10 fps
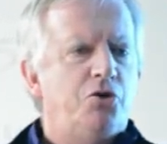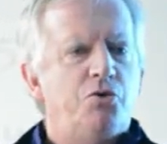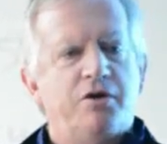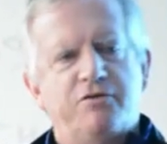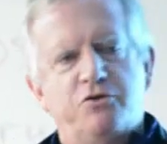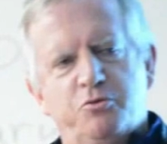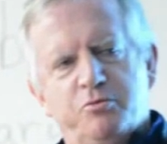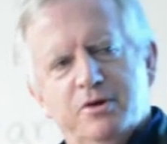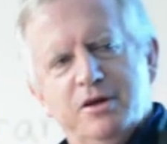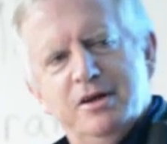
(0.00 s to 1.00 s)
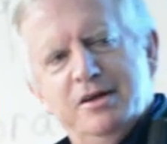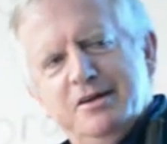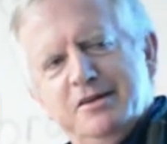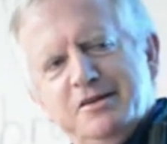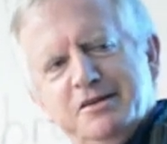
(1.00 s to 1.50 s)
one of whom
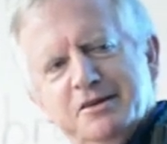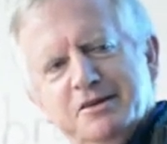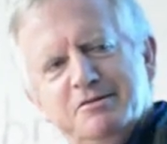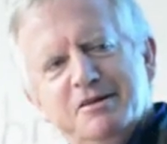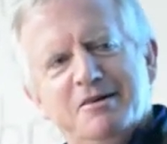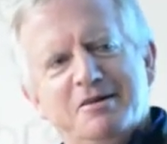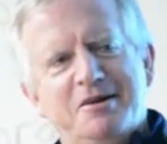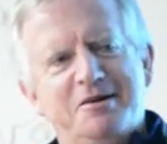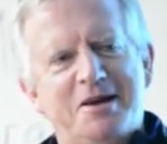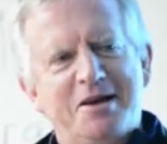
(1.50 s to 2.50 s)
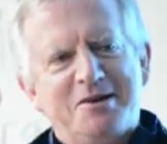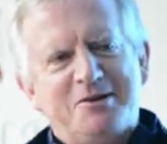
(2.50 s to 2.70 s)
is in the crowd here, Nada.